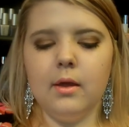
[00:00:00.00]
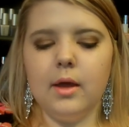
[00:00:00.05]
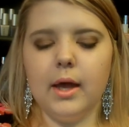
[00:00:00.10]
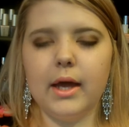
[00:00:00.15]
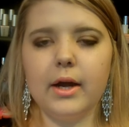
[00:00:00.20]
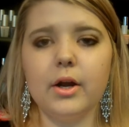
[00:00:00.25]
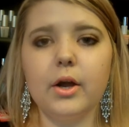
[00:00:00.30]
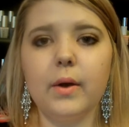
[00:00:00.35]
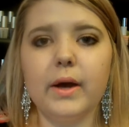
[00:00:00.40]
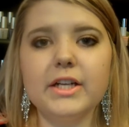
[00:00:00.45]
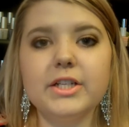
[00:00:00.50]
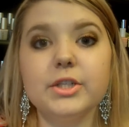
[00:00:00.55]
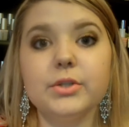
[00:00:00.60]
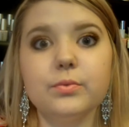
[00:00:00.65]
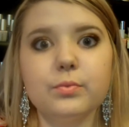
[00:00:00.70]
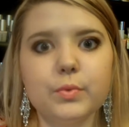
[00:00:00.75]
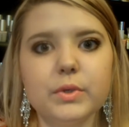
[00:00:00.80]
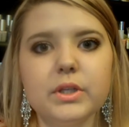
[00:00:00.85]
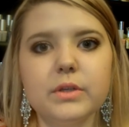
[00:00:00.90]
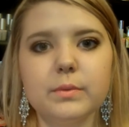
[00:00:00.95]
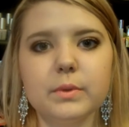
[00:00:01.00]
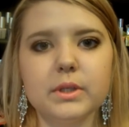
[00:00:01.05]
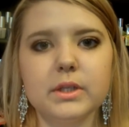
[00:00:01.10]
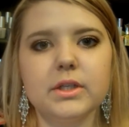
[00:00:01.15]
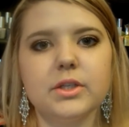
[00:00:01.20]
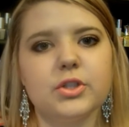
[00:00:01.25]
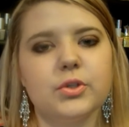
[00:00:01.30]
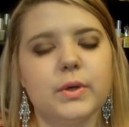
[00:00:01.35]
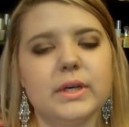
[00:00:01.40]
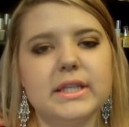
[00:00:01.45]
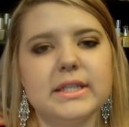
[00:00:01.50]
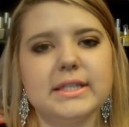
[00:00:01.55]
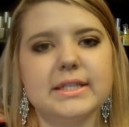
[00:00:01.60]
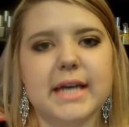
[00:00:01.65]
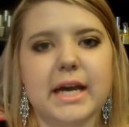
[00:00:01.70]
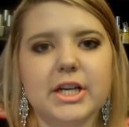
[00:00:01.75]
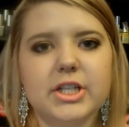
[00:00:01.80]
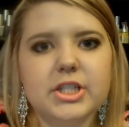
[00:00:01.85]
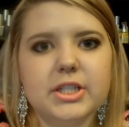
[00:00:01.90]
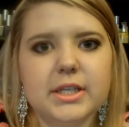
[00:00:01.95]
I don't know, I just really, really enjoy it. This
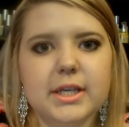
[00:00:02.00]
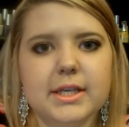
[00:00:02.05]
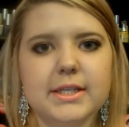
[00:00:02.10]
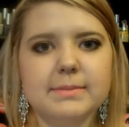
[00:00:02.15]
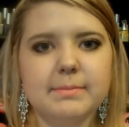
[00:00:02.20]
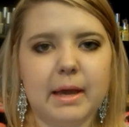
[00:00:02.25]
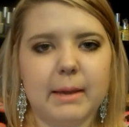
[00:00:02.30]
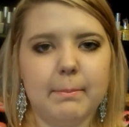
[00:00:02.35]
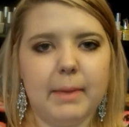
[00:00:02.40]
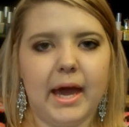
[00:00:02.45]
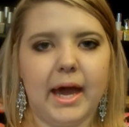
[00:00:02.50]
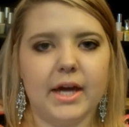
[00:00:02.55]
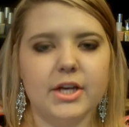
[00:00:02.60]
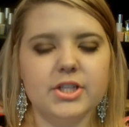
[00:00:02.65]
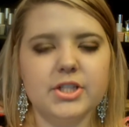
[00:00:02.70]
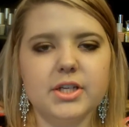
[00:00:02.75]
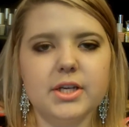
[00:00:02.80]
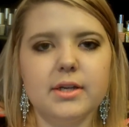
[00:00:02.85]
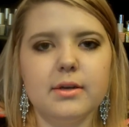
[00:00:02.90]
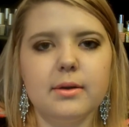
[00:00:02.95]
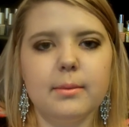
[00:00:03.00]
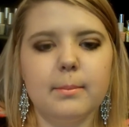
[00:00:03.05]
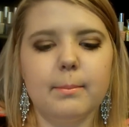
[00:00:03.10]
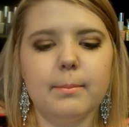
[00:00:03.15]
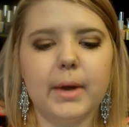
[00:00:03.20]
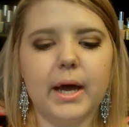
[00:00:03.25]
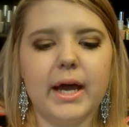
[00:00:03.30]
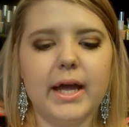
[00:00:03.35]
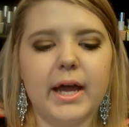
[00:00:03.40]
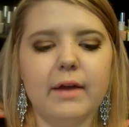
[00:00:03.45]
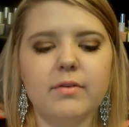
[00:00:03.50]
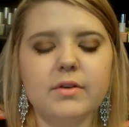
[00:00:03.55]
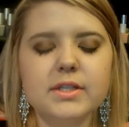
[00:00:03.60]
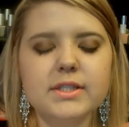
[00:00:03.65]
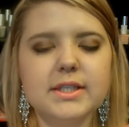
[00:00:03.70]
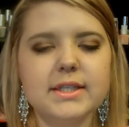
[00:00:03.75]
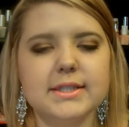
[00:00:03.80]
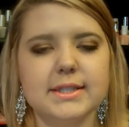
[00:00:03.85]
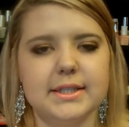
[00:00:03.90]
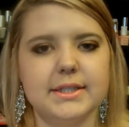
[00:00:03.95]
actually is my passion, but ever
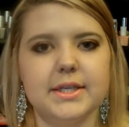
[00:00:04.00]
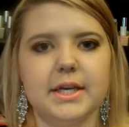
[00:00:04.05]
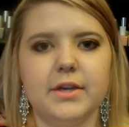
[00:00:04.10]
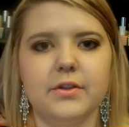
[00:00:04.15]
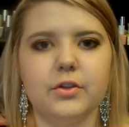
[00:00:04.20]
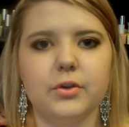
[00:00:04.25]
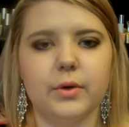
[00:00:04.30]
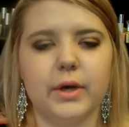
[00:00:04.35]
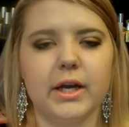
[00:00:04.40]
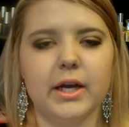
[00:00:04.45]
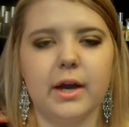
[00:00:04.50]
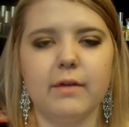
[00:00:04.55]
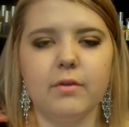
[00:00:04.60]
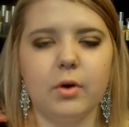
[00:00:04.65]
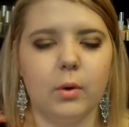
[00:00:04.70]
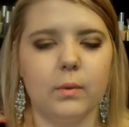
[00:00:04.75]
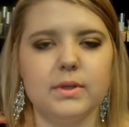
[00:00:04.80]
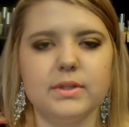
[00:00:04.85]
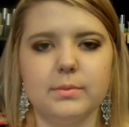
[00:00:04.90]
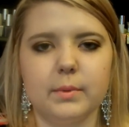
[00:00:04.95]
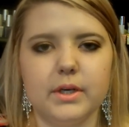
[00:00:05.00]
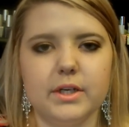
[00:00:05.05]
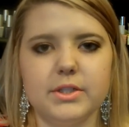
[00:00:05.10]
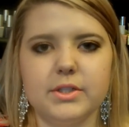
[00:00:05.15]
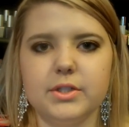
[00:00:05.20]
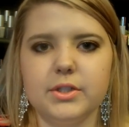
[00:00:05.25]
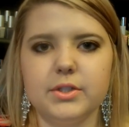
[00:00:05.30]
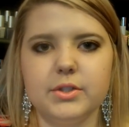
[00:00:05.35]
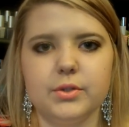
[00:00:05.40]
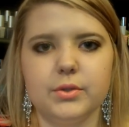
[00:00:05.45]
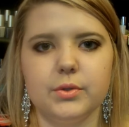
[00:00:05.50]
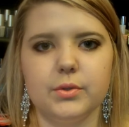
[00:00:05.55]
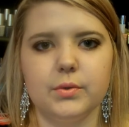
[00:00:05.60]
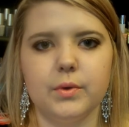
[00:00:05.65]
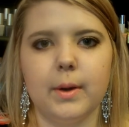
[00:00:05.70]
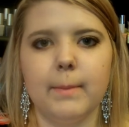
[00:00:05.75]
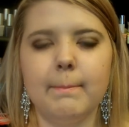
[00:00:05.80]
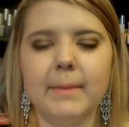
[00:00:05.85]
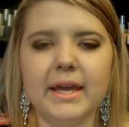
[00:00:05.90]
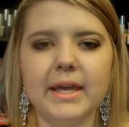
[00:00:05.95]
since like 8th grade, I've always wanted to do
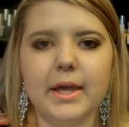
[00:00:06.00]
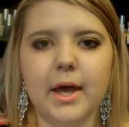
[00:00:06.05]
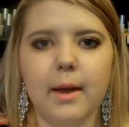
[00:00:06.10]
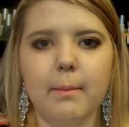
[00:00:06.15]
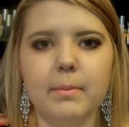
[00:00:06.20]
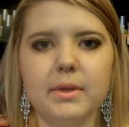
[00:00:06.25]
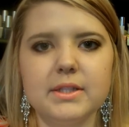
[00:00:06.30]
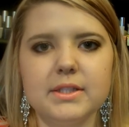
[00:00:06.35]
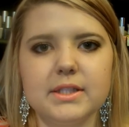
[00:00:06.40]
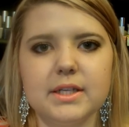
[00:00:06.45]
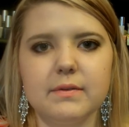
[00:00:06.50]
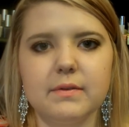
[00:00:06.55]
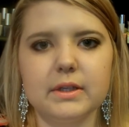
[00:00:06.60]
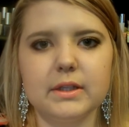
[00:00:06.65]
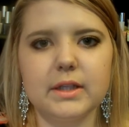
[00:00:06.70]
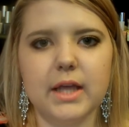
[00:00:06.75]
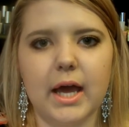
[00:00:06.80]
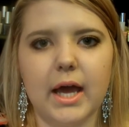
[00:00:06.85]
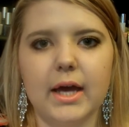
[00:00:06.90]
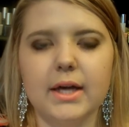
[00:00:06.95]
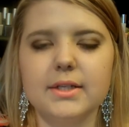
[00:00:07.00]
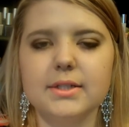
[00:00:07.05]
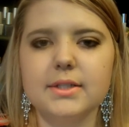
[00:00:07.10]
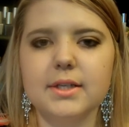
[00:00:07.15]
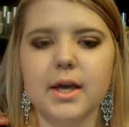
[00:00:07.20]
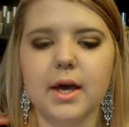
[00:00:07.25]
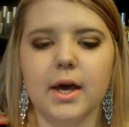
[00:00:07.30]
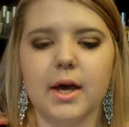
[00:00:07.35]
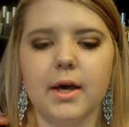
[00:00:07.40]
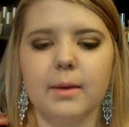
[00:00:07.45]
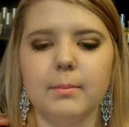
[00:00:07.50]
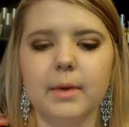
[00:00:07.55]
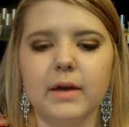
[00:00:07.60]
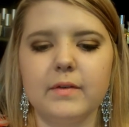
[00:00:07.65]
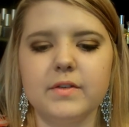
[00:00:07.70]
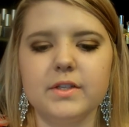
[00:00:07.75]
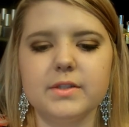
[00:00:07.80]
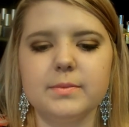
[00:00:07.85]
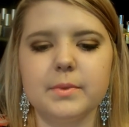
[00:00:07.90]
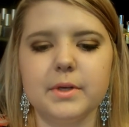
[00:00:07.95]
makeup and stuff like that. Um, I've
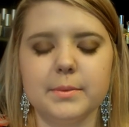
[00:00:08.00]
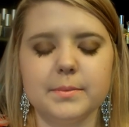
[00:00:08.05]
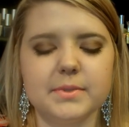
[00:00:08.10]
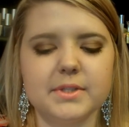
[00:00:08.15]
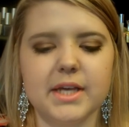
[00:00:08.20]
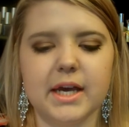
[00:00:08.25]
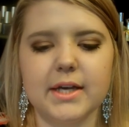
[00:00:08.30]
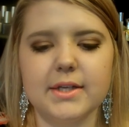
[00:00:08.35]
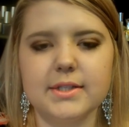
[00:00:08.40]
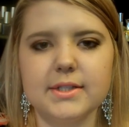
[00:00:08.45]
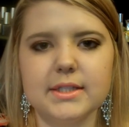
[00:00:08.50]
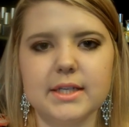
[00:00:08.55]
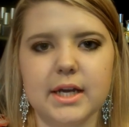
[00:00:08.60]
just been obsessed.